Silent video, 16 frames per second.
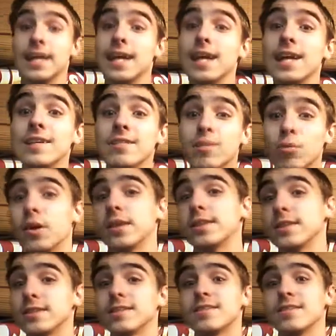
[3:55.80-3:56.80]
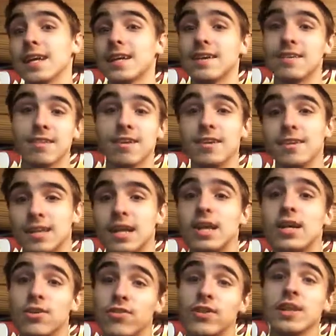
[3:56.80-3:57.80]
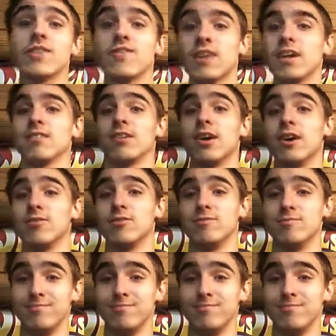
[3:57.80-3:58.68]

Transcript: he's the one that looks like he's gonna tear your freaking face off.